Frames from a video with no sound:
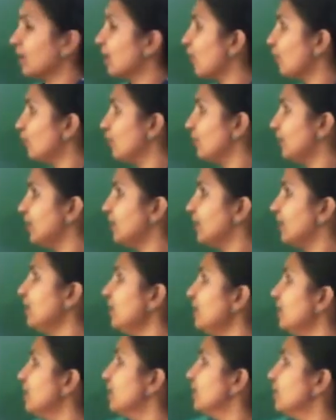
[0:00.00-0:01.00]
How we did?
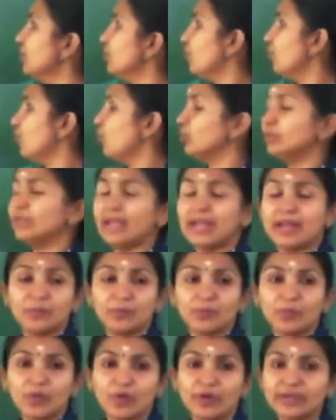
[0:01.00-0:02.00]
Both the
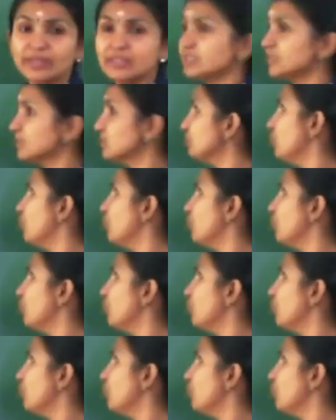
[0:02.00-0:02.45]
endpoints,